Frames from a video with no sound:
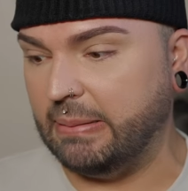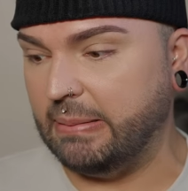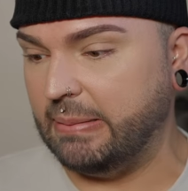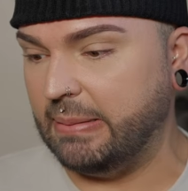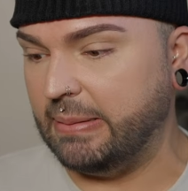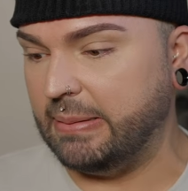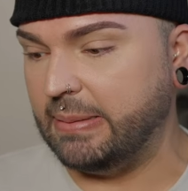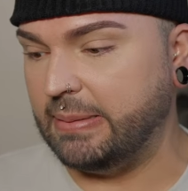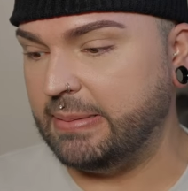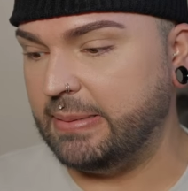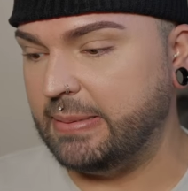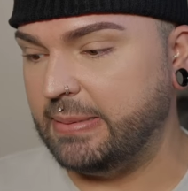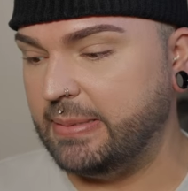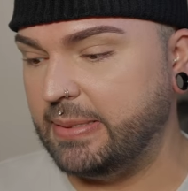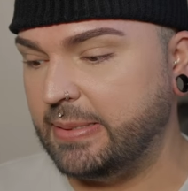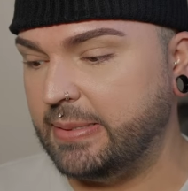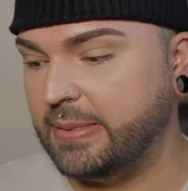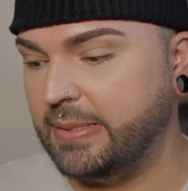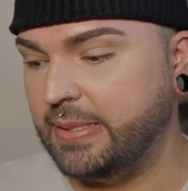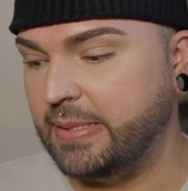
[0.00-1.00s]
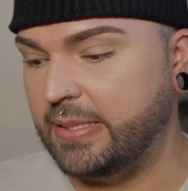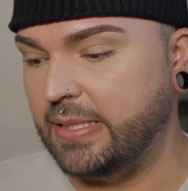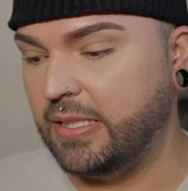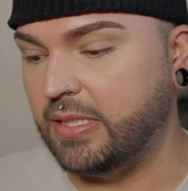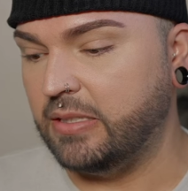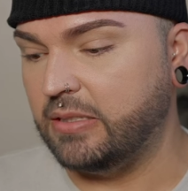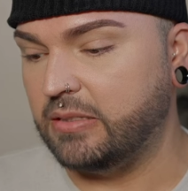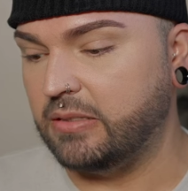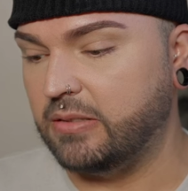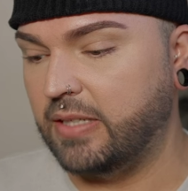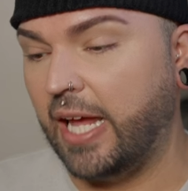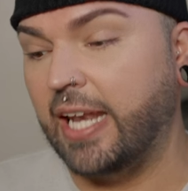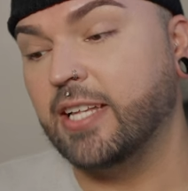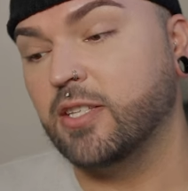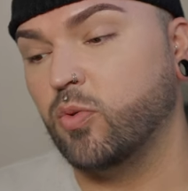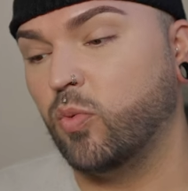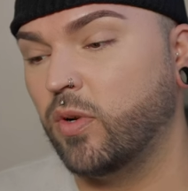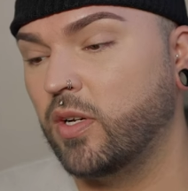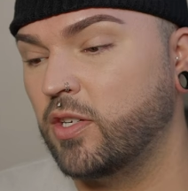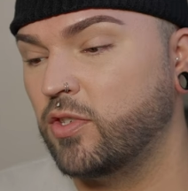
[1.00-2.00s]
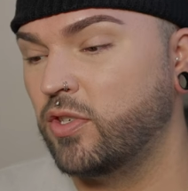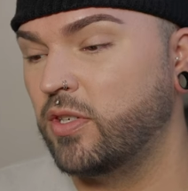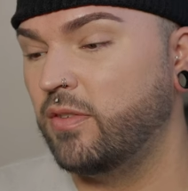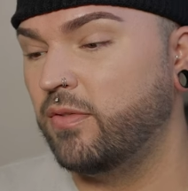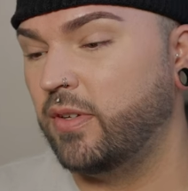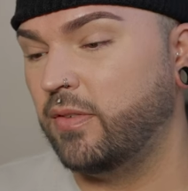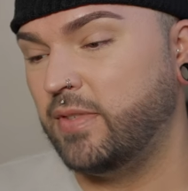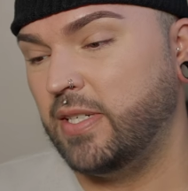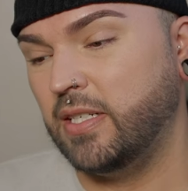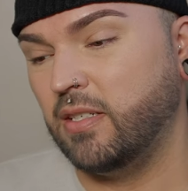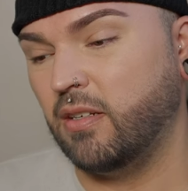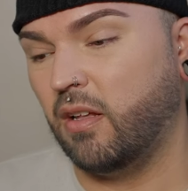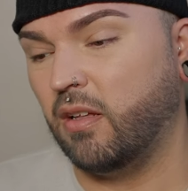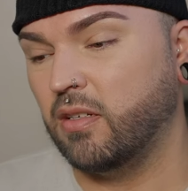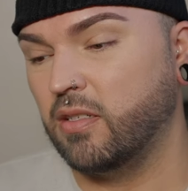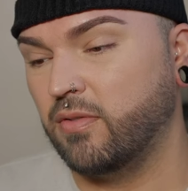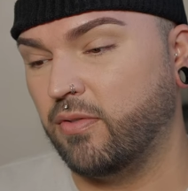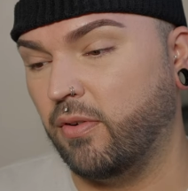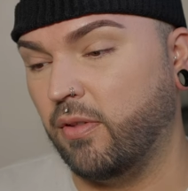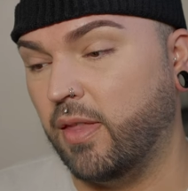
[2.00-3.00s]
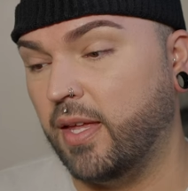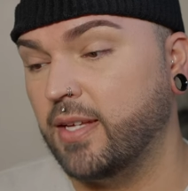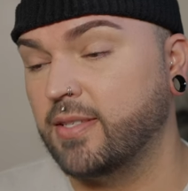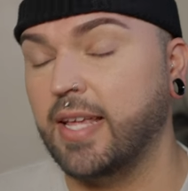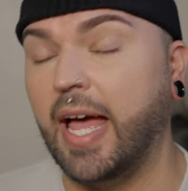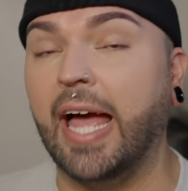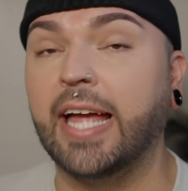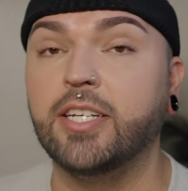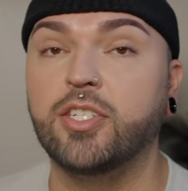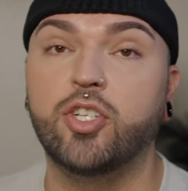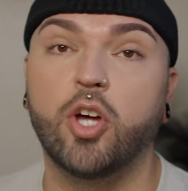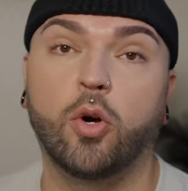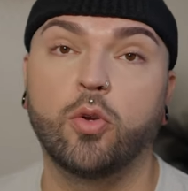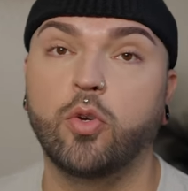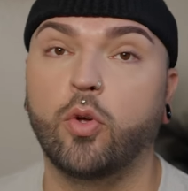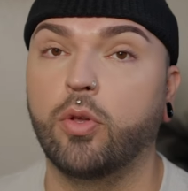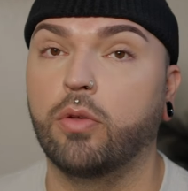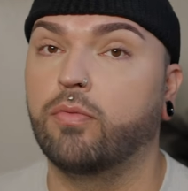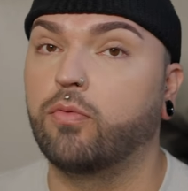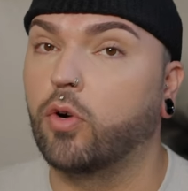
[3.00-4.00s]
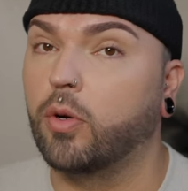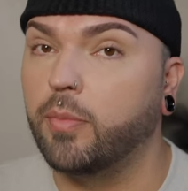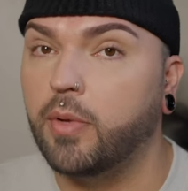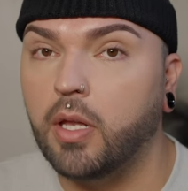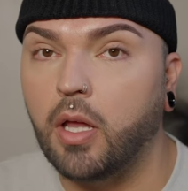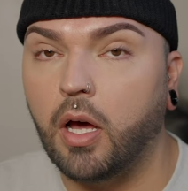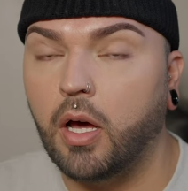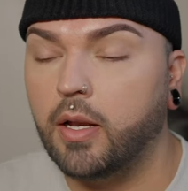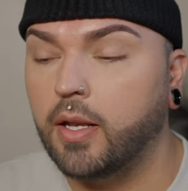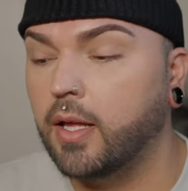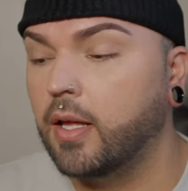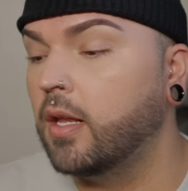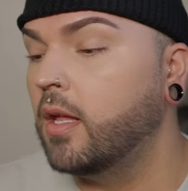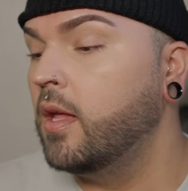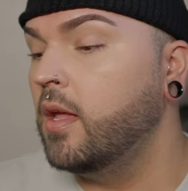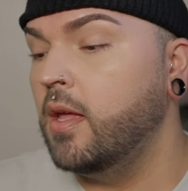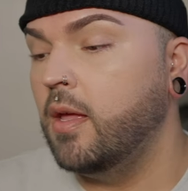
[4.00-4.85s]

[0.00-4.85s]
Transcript: I'm like, this is just a no. And it's $115 for this. I don't know the formula on it.